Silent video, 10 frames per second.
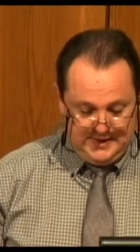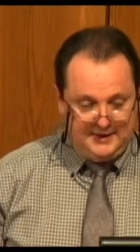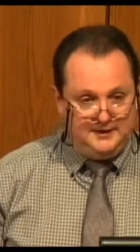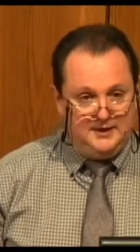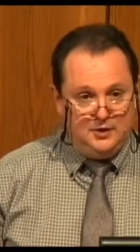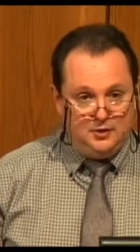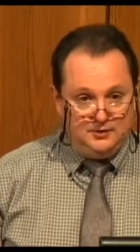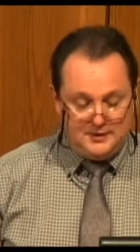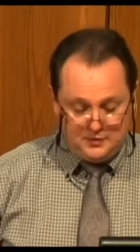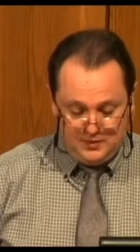And in the
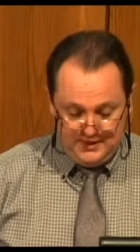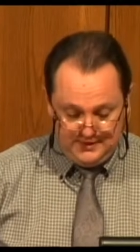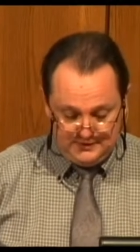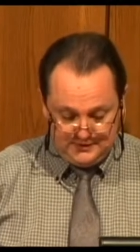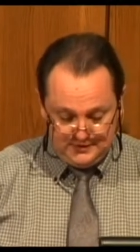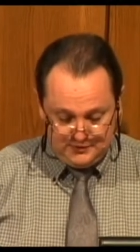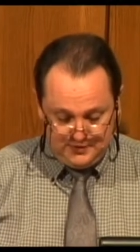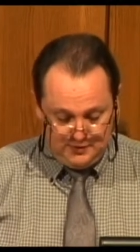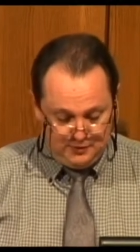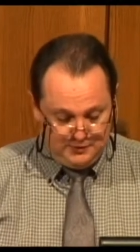early 20th
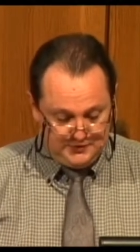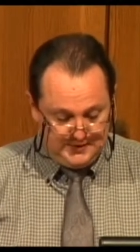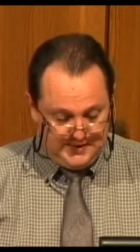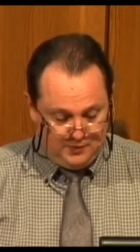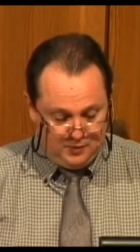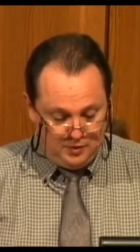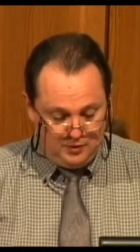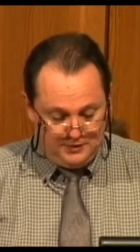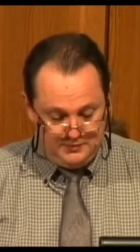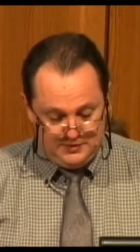century, groups like
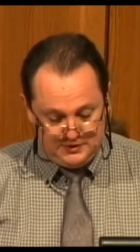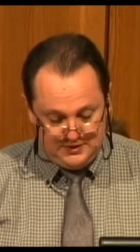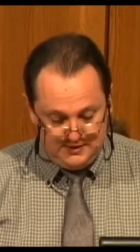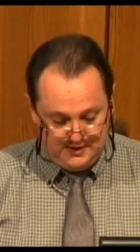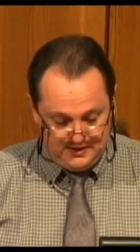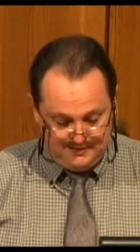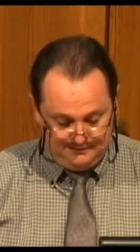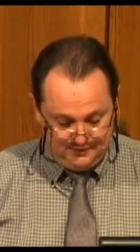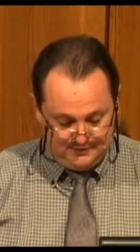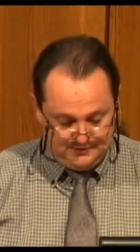World Missionary
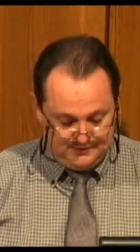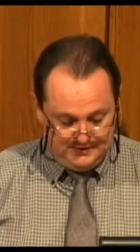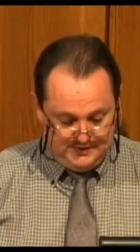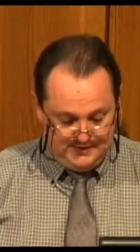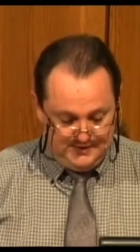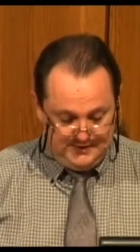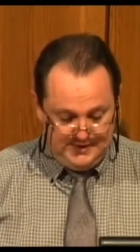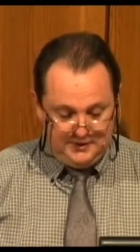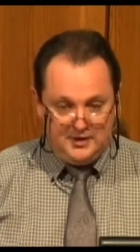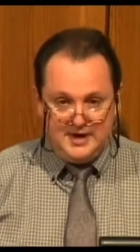Conference,
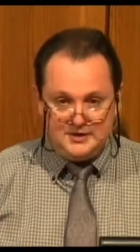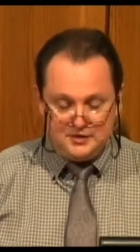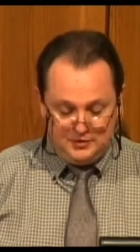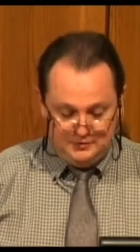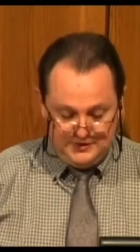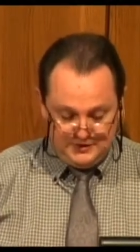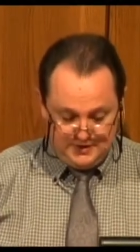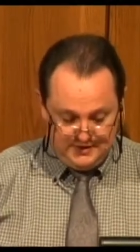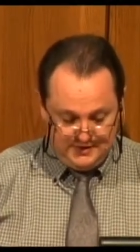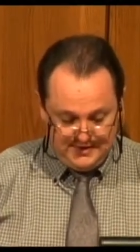the International
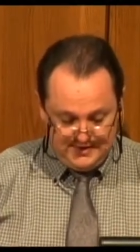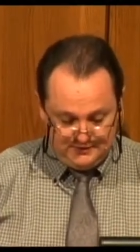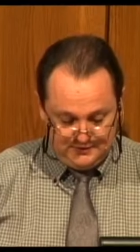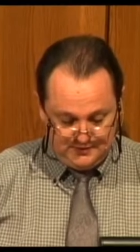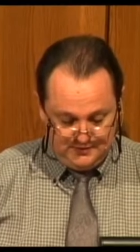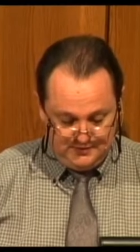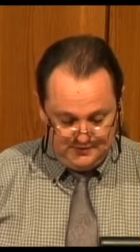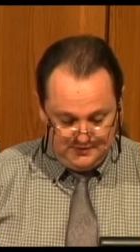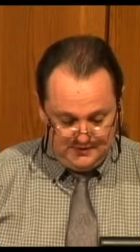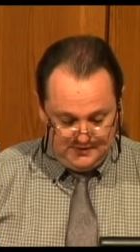Missionary Council,
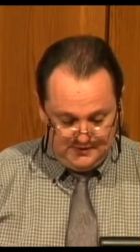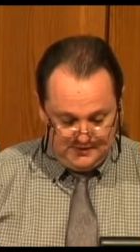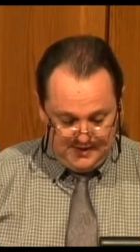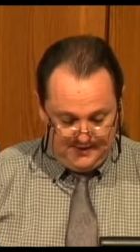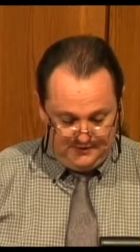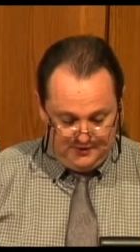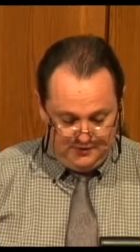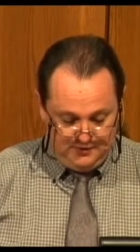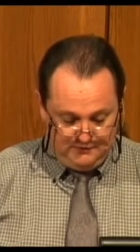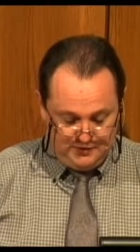and the
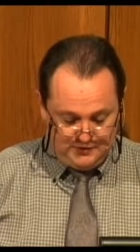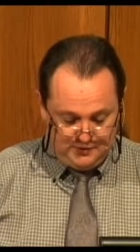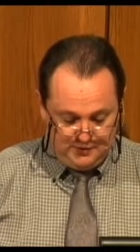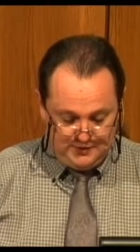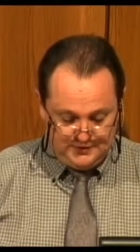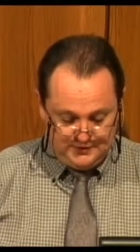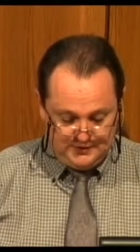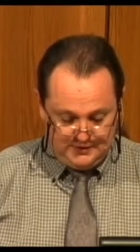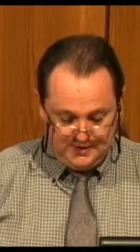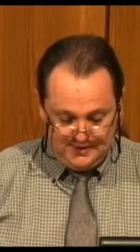Universal
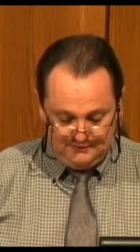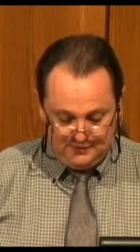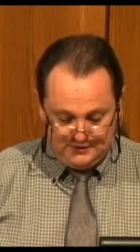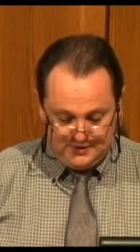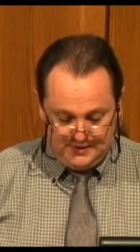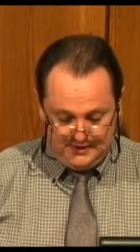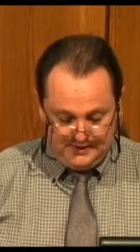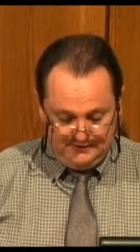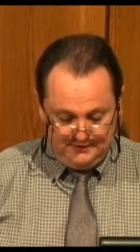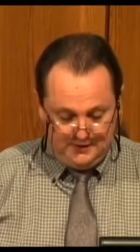Christian Conference on
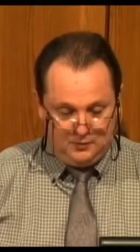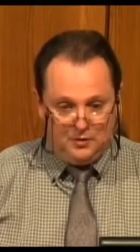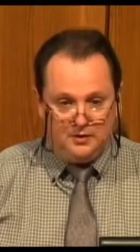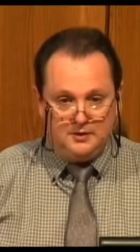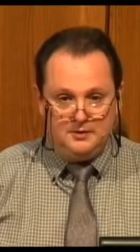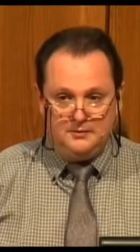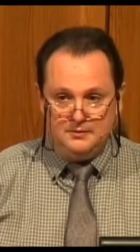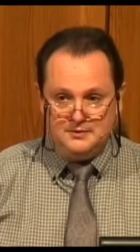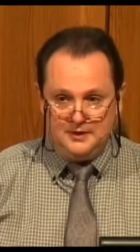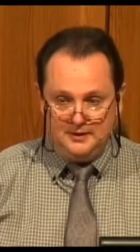Life and Work were
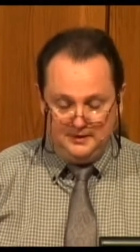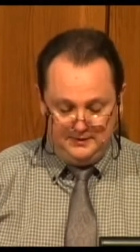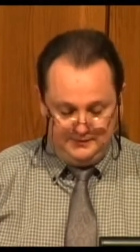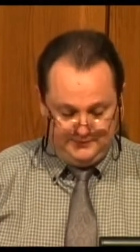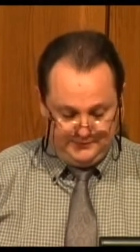started.